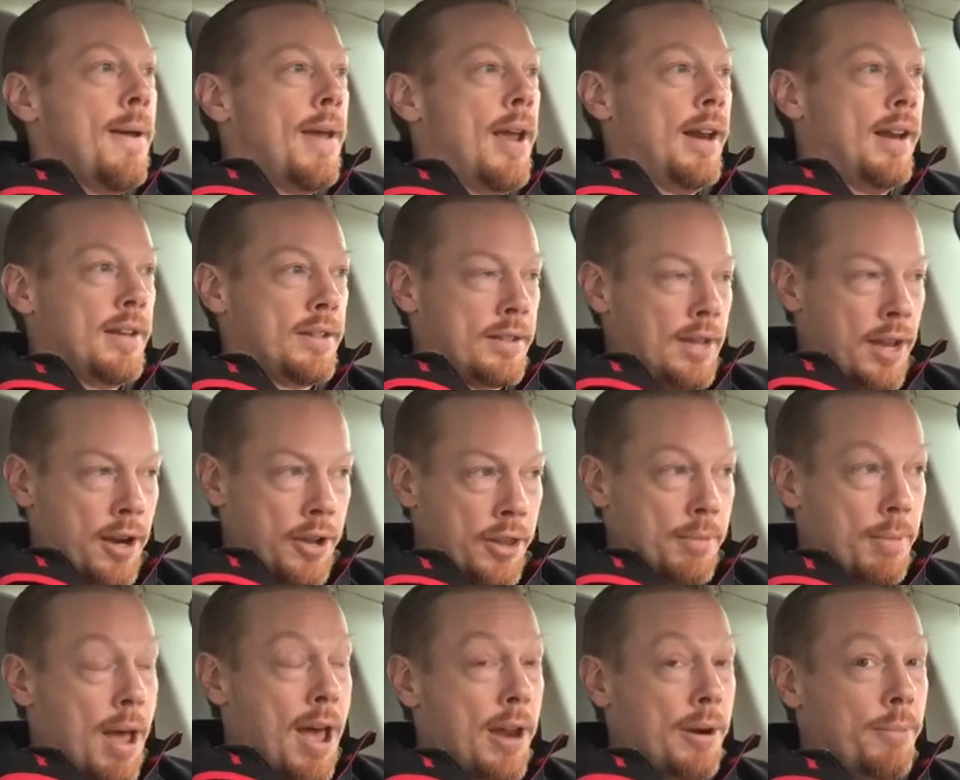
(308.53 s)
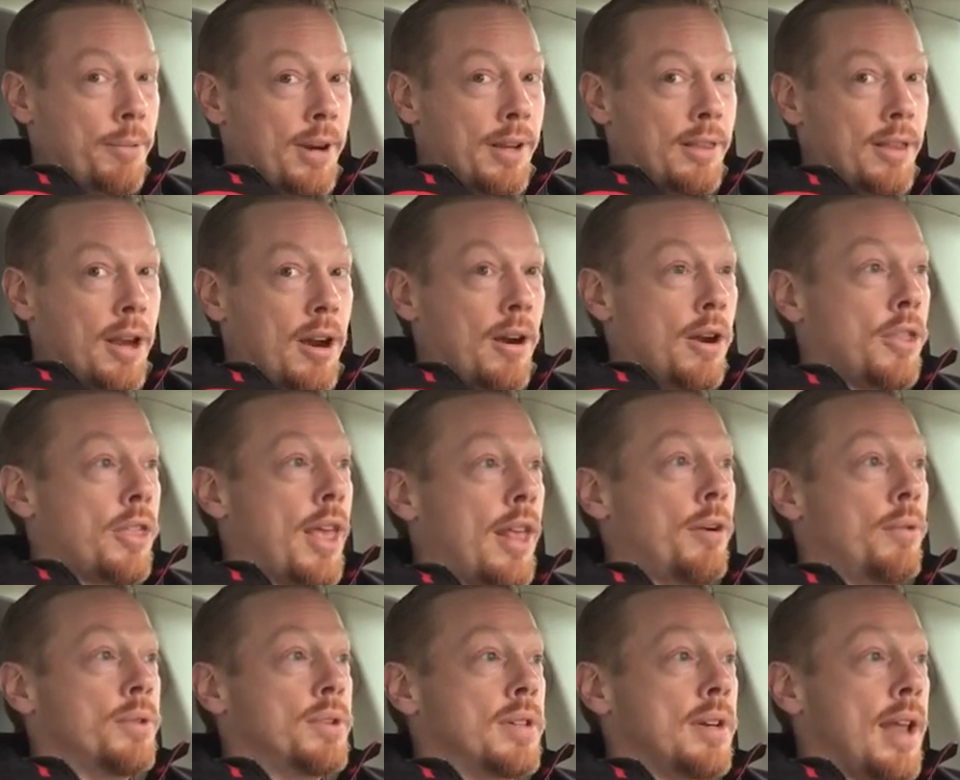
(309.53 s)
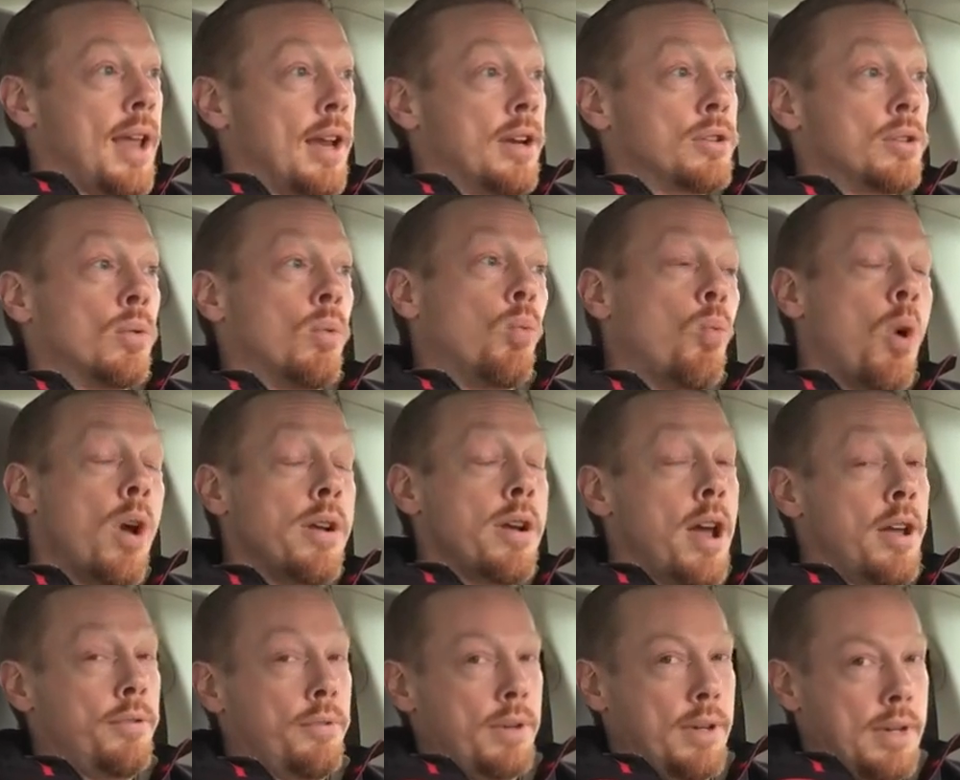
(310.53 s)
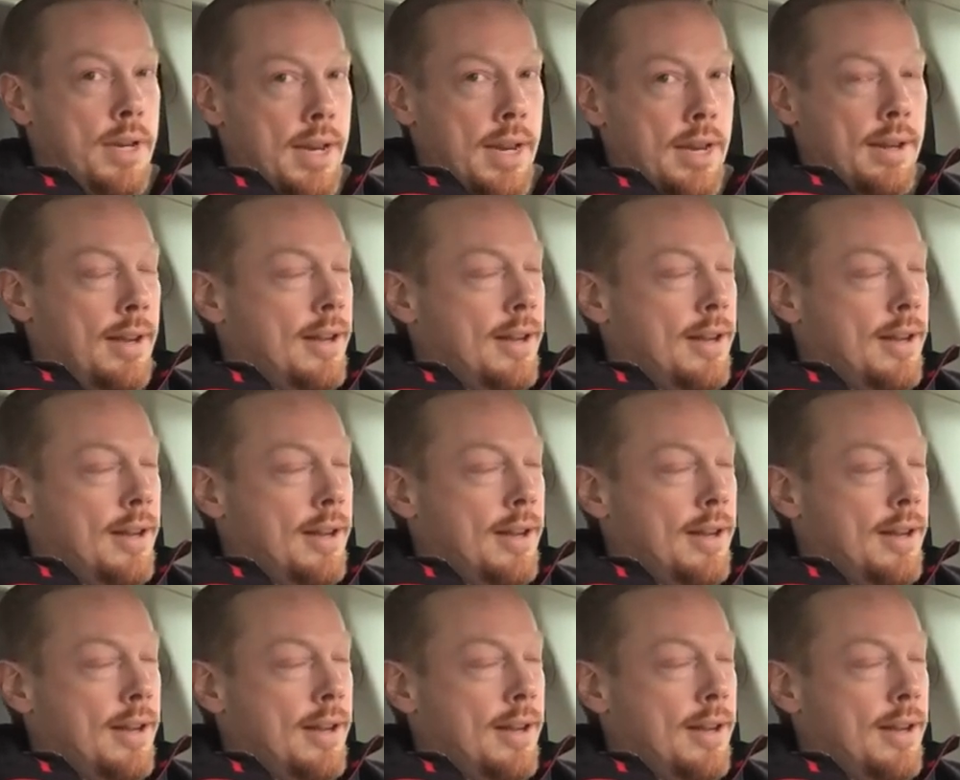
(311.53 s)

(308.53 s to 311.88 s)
and it said on the bottom right there that it was an X100D.